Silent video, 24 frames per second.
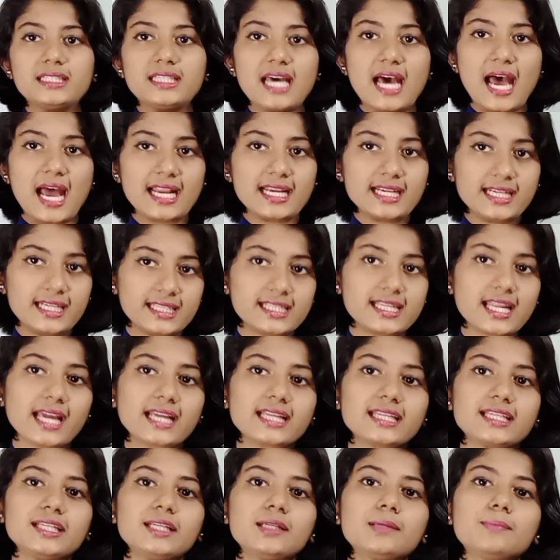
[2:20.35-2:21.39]
and
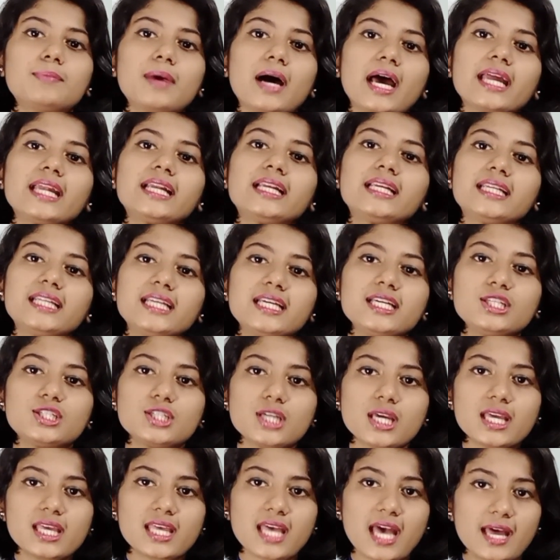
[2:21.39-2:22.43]
directed by
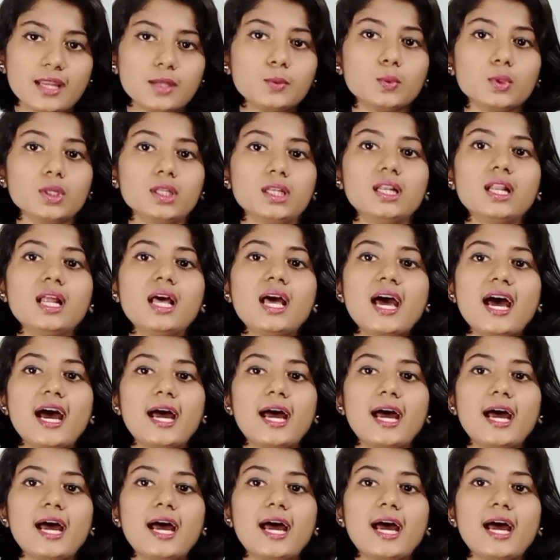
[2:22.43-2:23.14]
TJ Ganeville